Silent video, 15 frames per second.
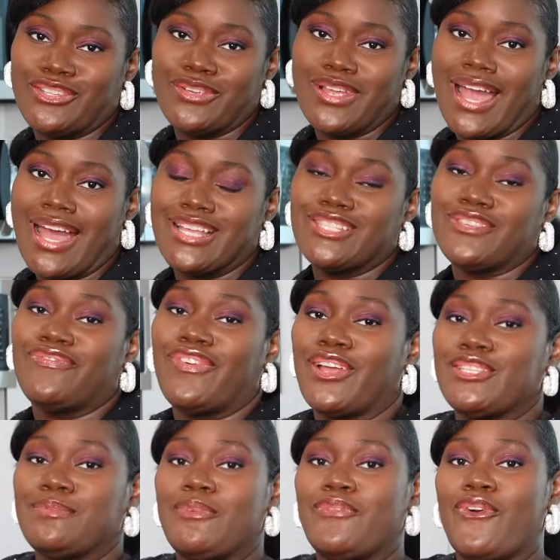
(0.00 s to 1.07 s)
to you guys
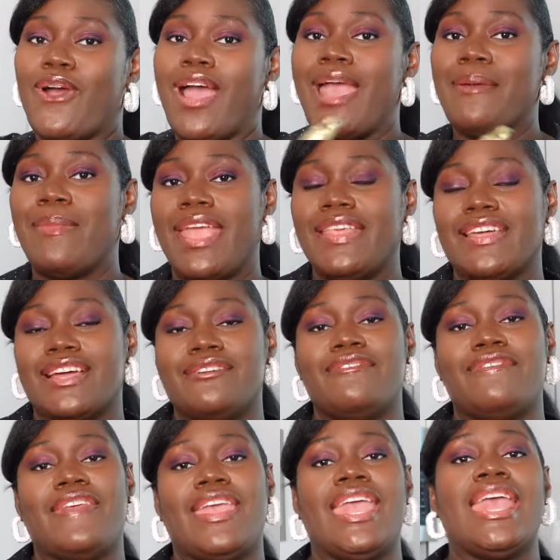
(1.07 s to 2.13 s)
first before I made the
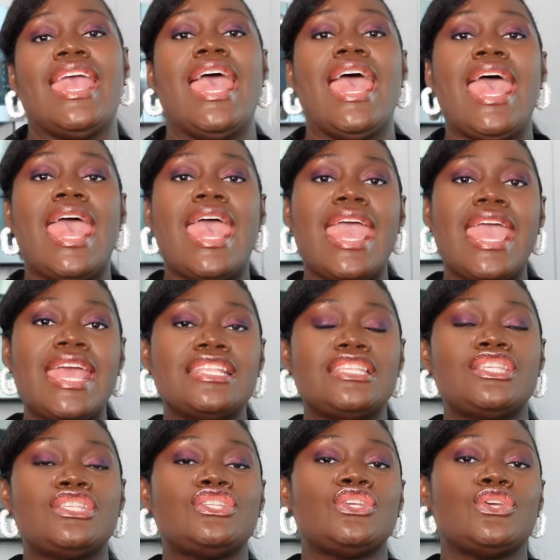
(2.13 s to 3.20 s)
confit
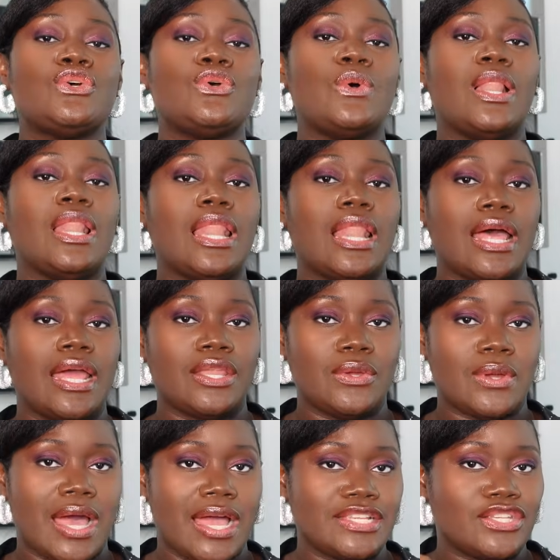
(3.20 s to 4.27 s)
is to let you
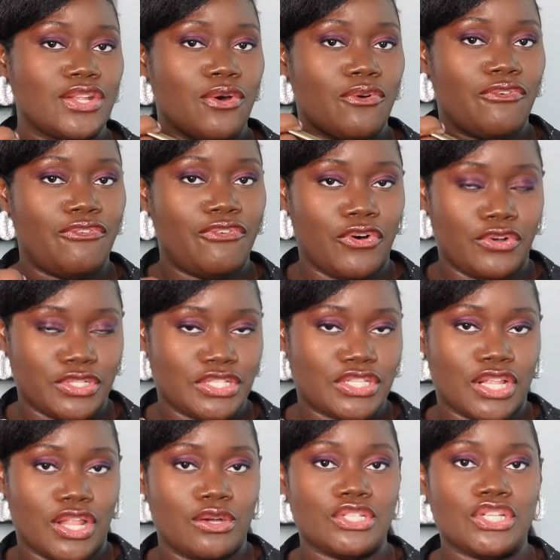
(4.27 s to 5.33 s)
guys know, full
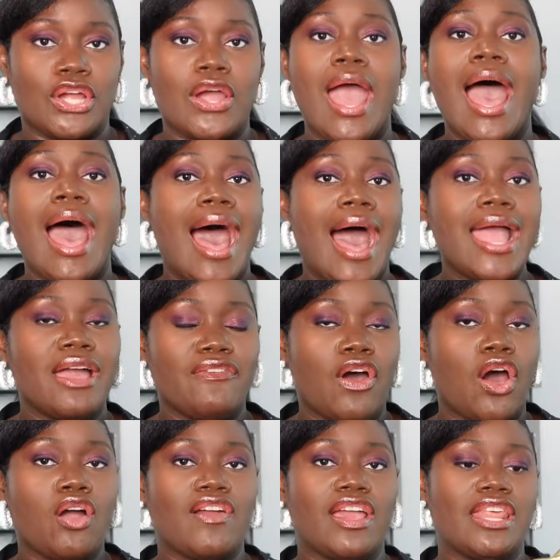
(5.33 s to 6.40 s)
disclosure, I have
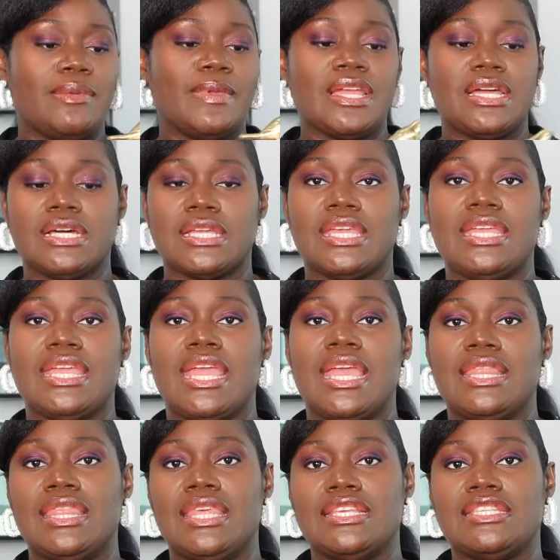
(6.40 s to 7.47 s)
already been cooking
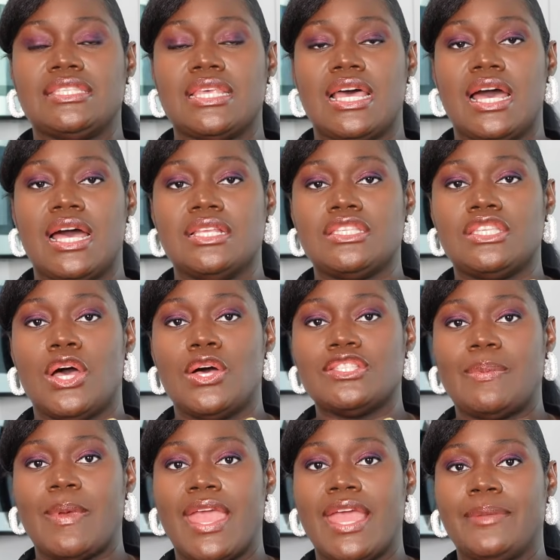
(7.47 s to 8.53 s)
in this
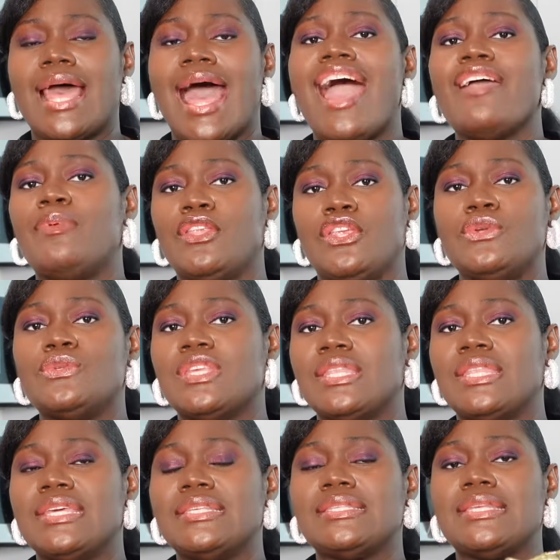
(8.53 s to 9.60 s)
saucepan. I've been using
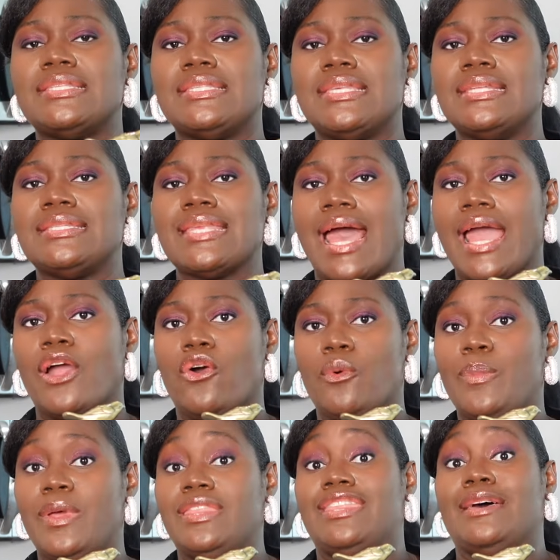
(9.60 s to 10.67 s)
this since I
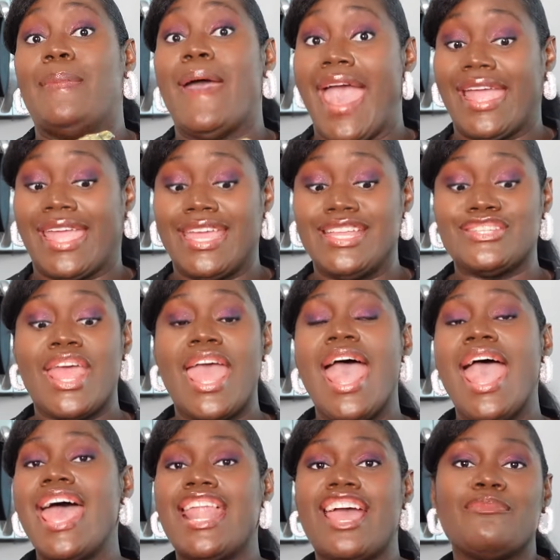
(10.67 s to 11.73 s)
opened the package,
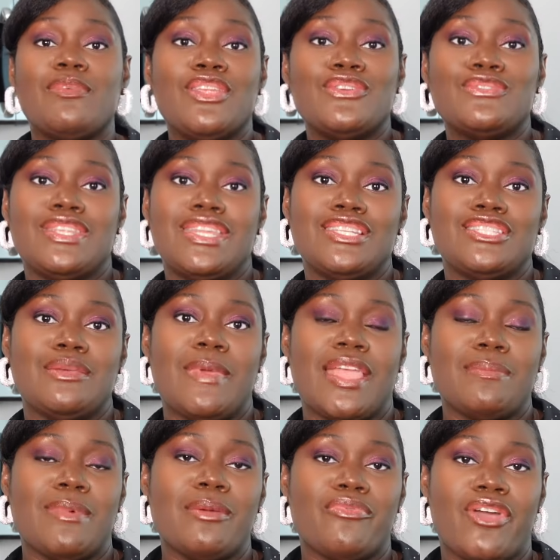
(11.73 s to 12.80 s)
and I've been using it to
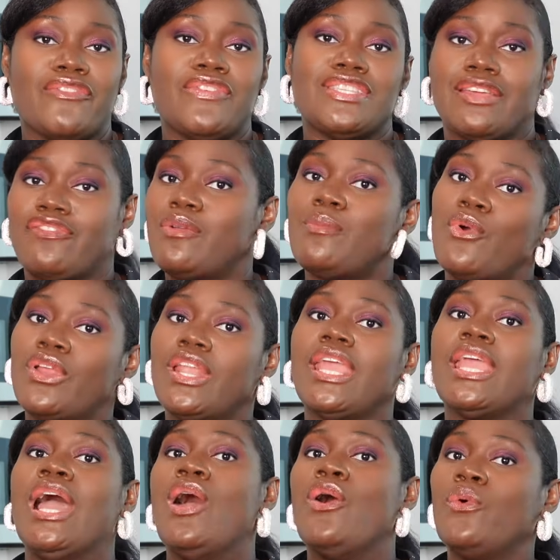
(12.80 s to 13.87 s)
make my breakfast every
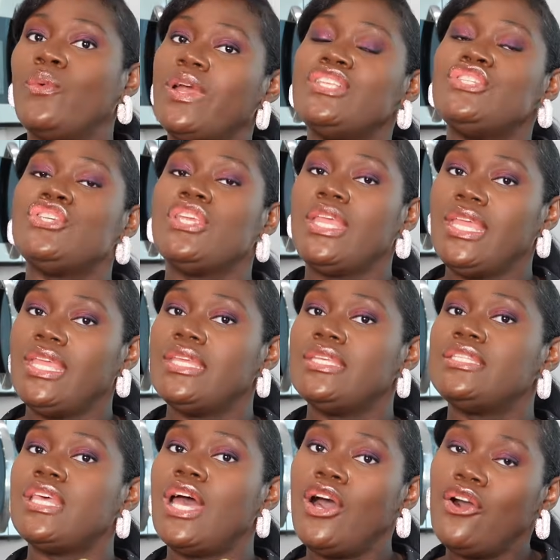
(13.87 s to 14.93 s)
morning, which
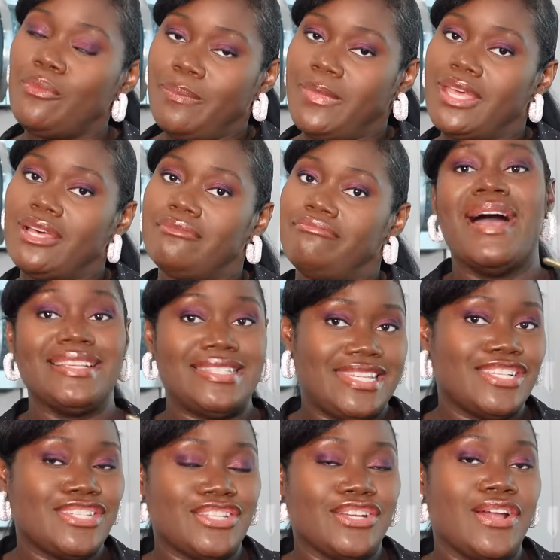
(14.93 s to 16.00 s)
is oatmeal. My
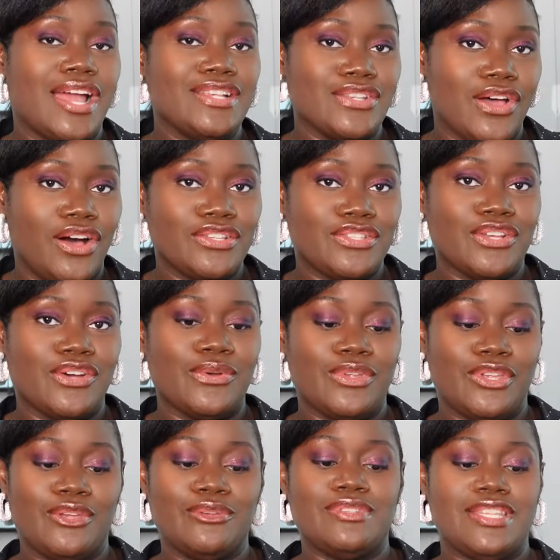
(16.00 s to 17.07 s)
sister has also
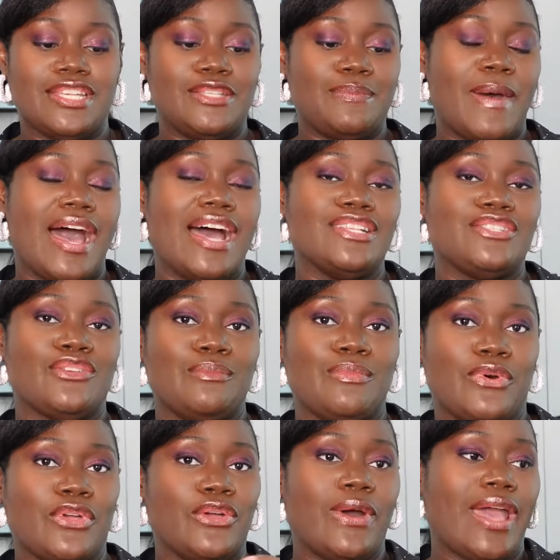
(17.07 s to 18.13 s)
used this pot to
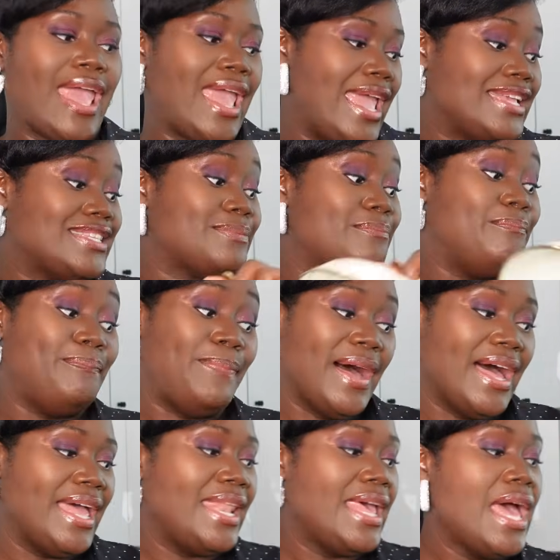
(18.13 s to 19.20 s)
boil eggs,
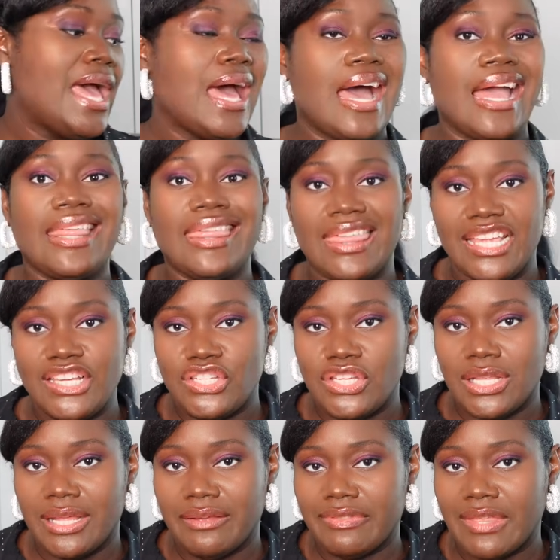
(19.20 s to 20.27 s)
but I think
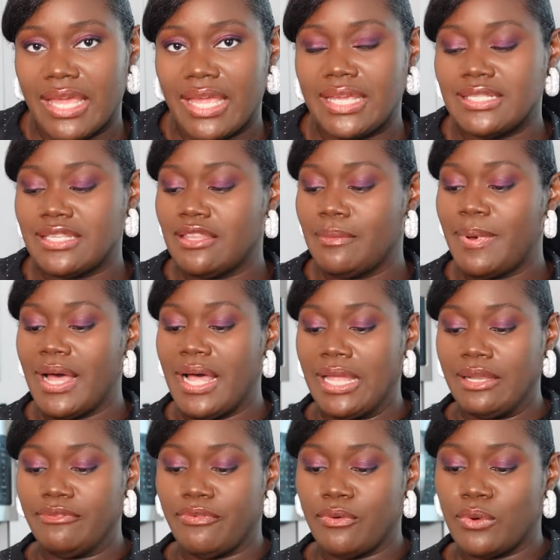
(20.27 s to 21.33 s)
she left the eggs in the
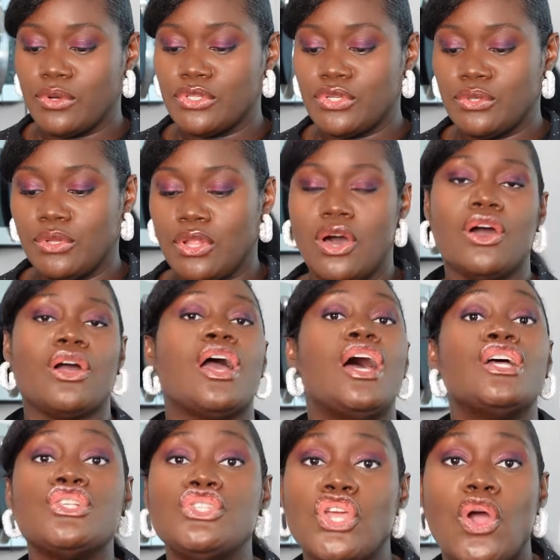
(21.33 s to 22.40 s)
pot for too long.
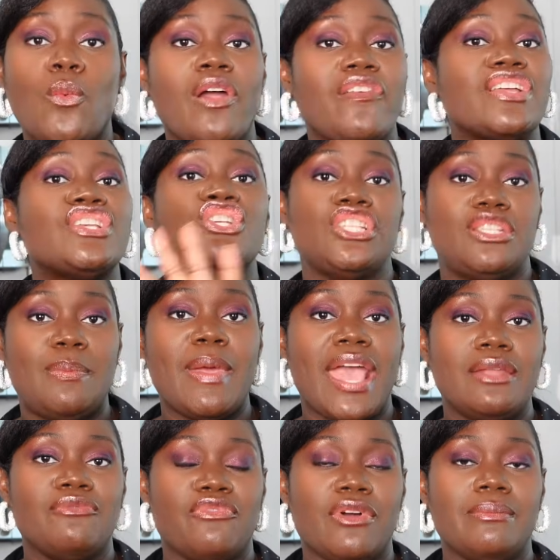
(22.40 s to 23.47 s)
Don't worry, she's
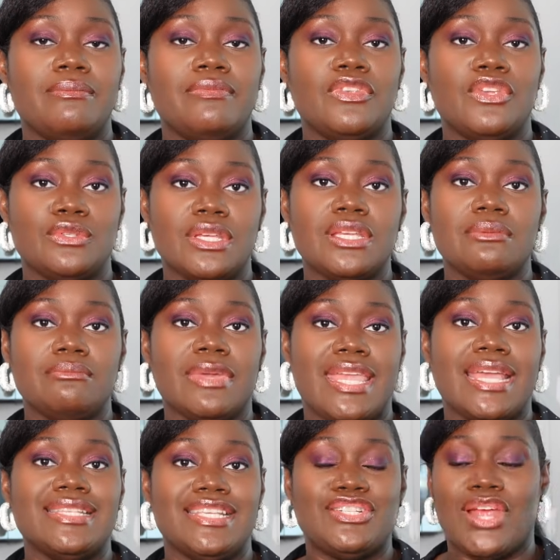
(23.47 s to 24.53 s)
banned from using
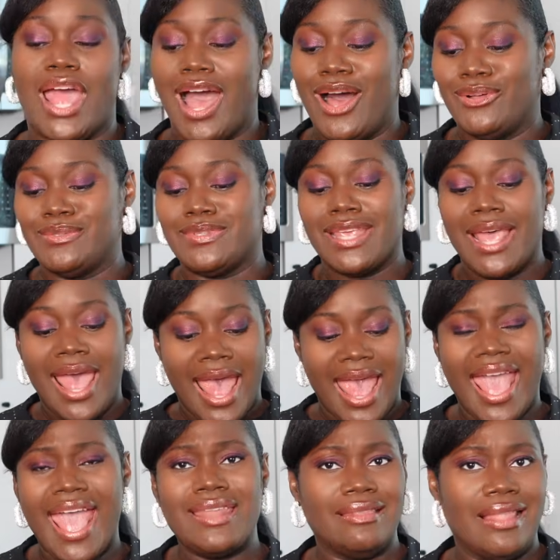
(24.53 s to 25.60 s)
Mackenzie Childs
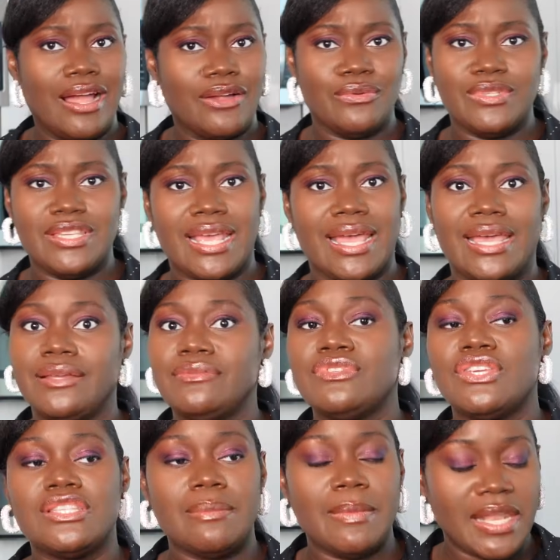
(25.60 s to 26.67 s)
and La Crusade.
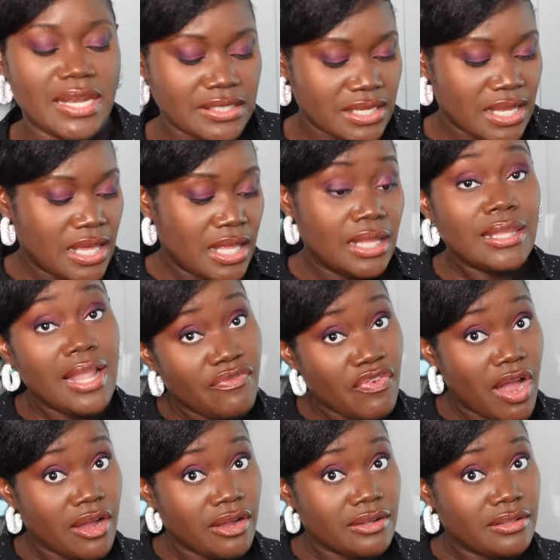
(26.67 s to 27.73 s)
She's a menace. Love
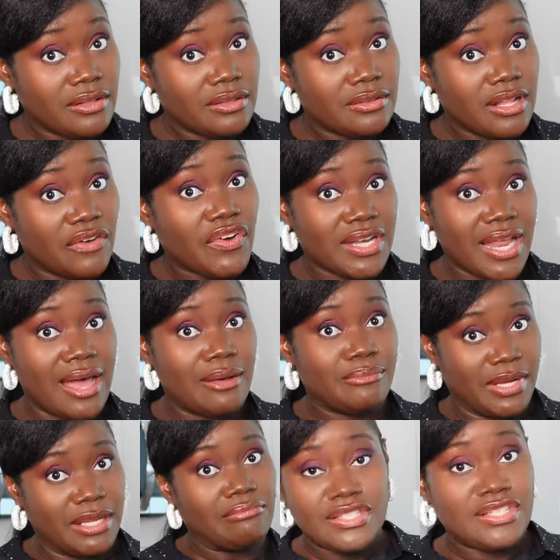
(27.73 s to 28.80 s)
her down,
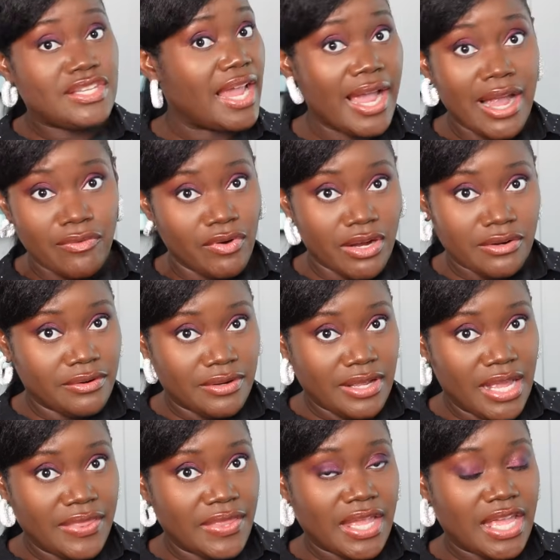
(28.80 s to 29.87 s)
but terror
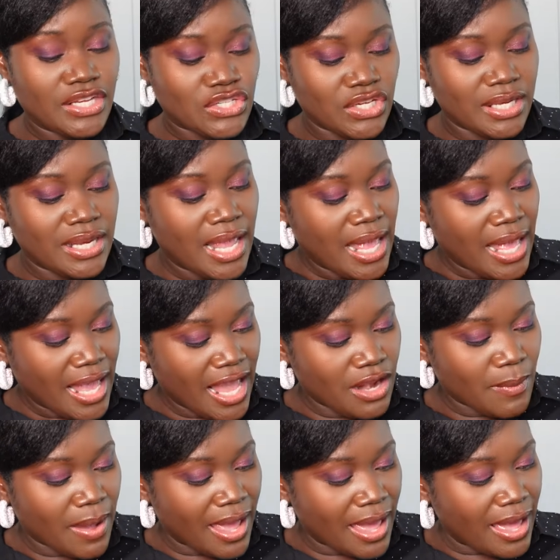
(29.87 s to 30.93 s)
in the kitchen.
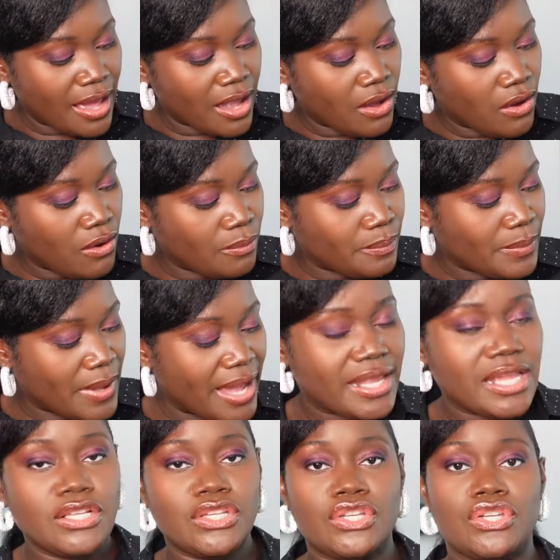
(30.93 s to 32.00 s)
Anyway, I hope I
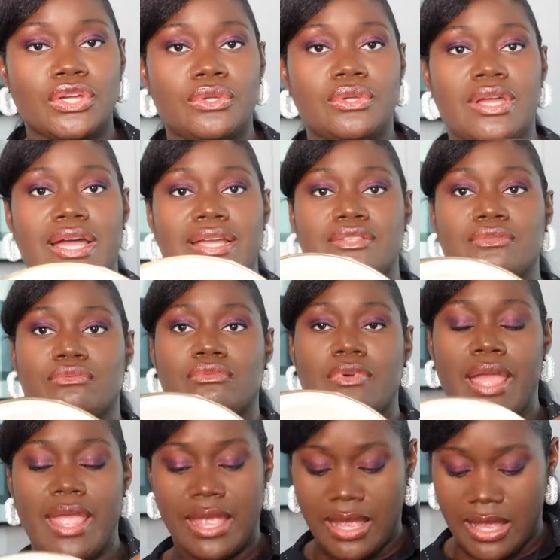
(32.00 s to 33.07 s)
can show you guys
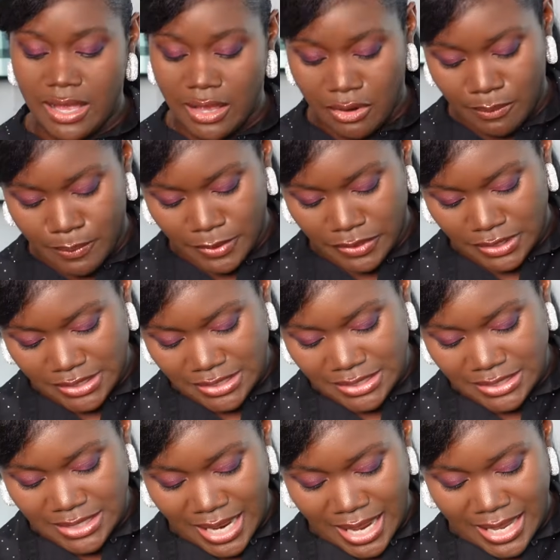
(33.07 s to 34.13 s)
right here, but the
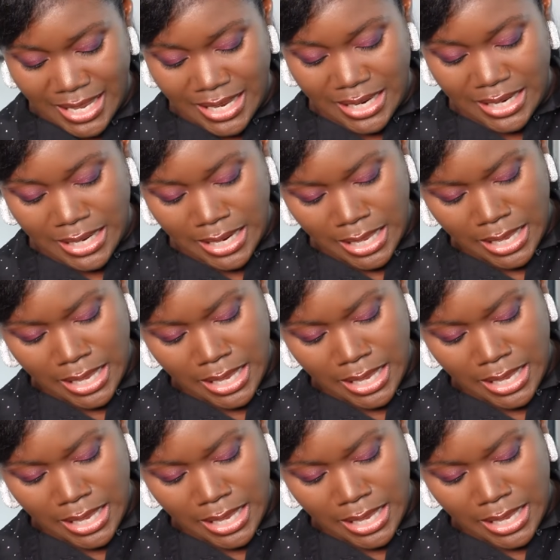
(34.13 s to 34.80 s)
stain